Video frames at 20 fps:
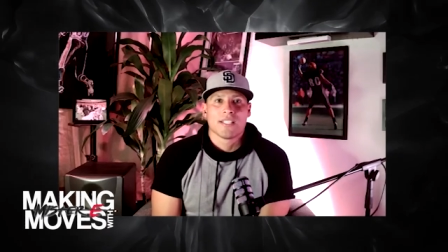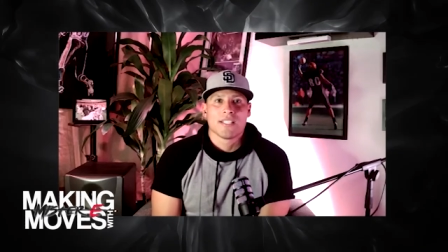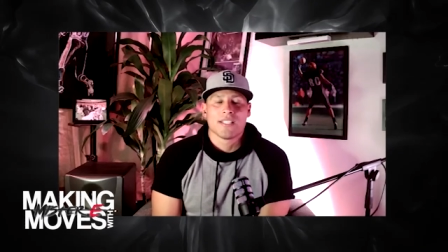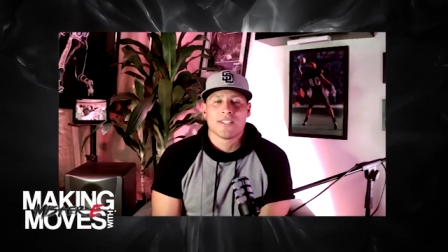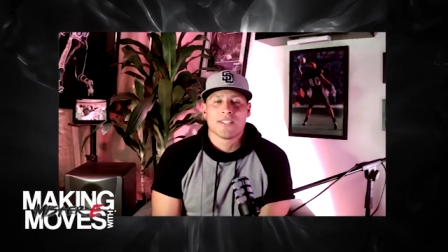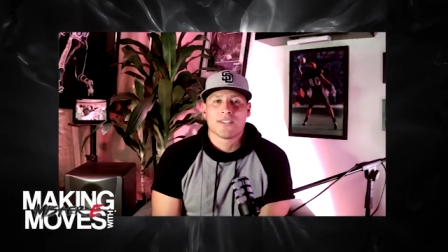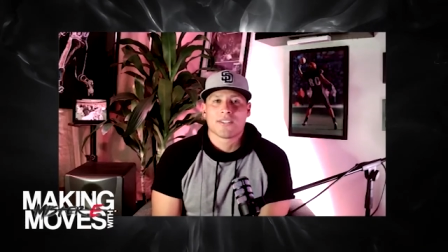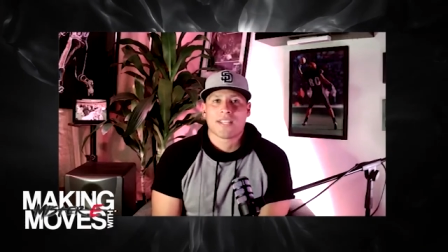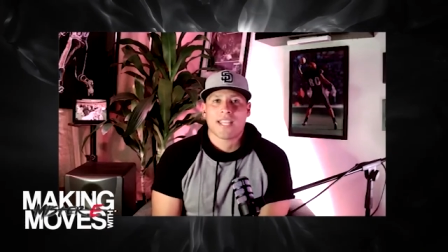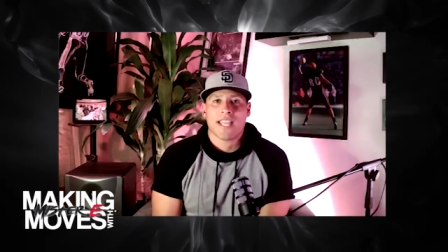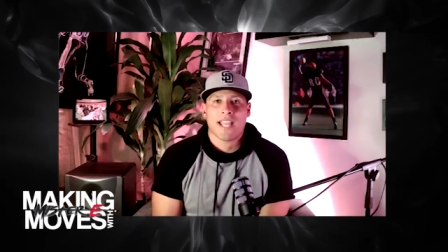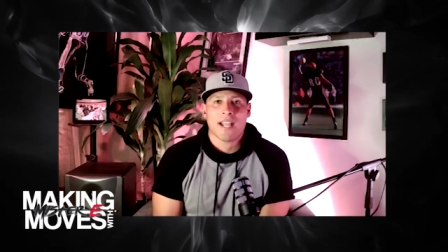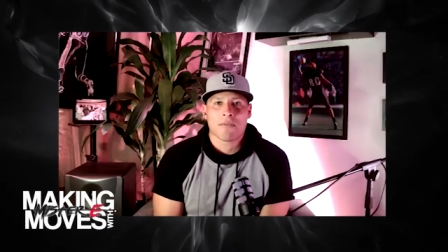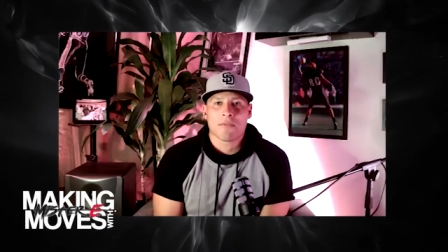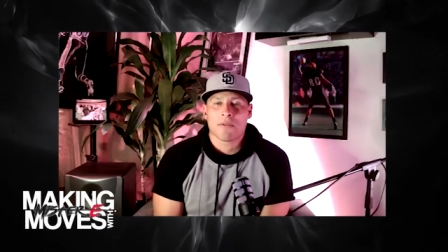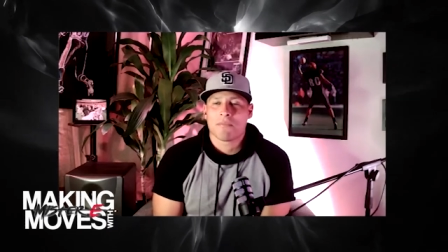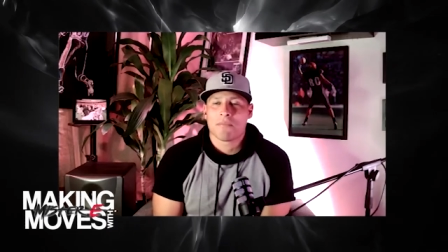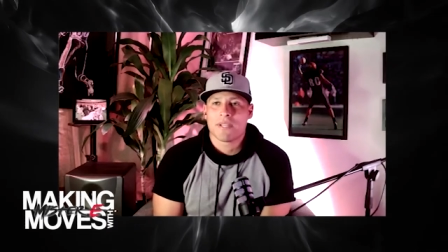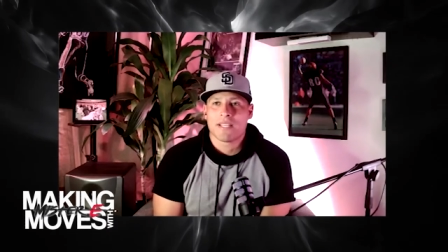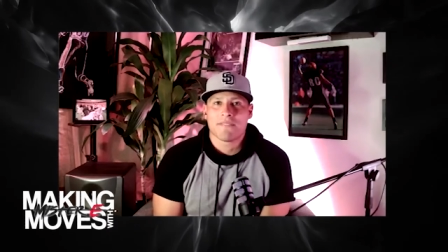you know,
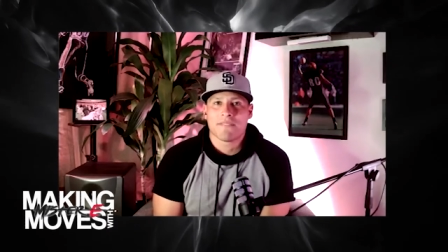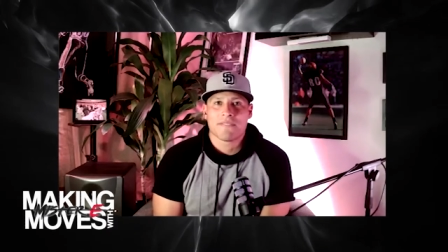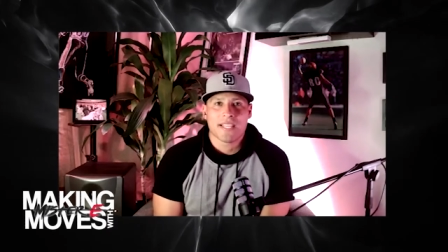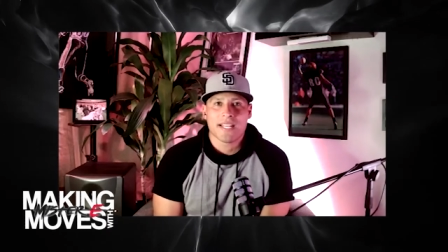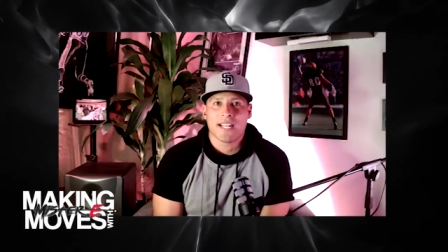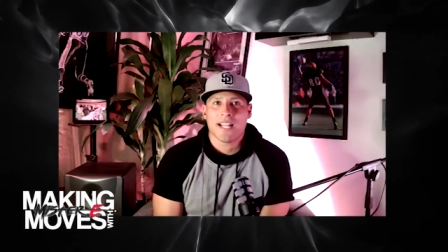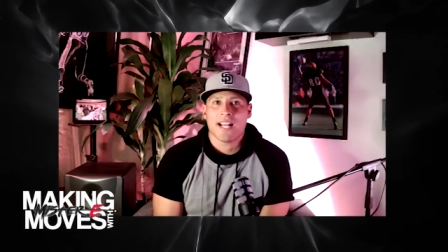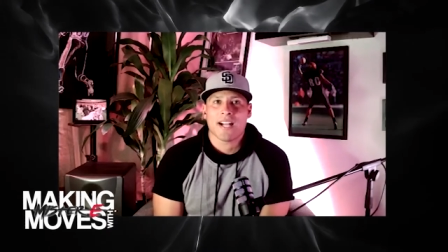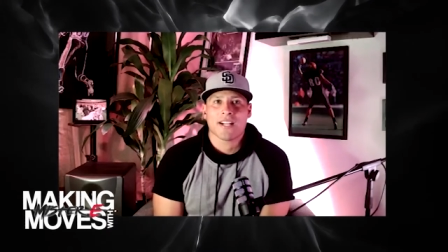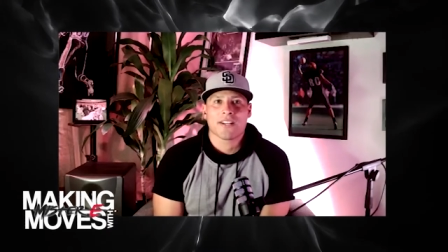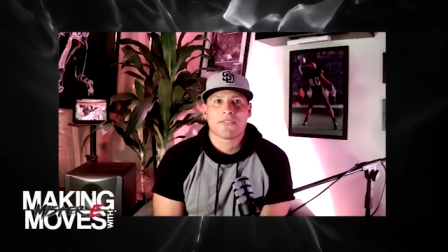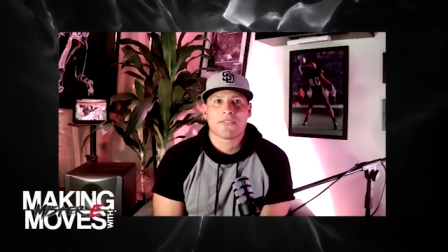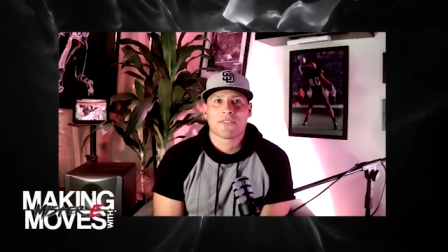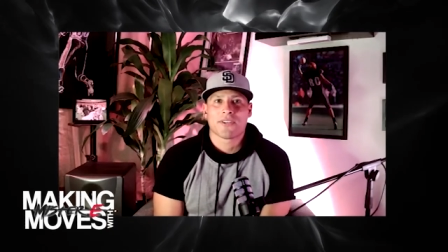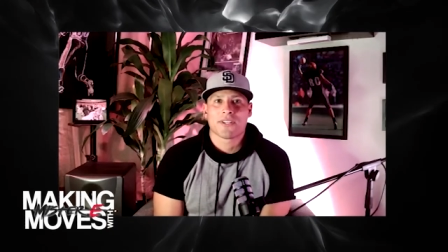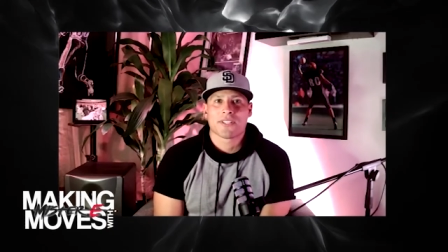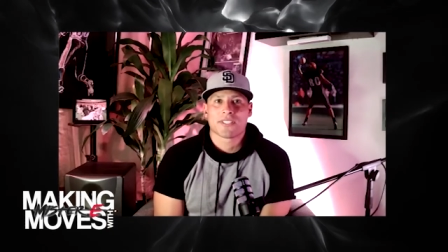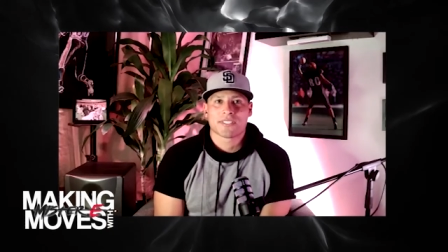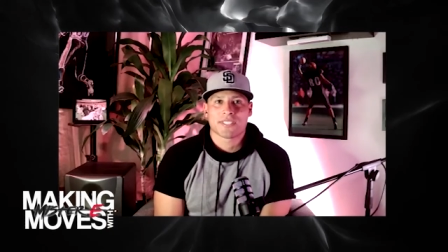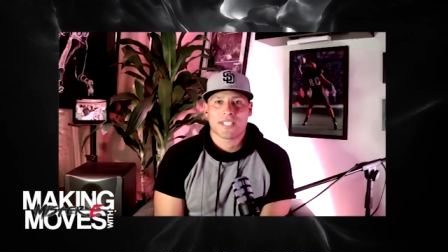cameramen,
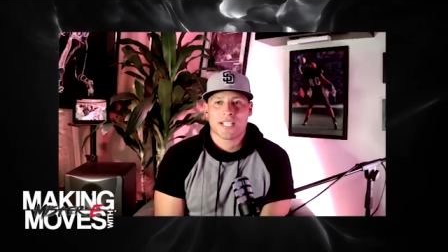videographers,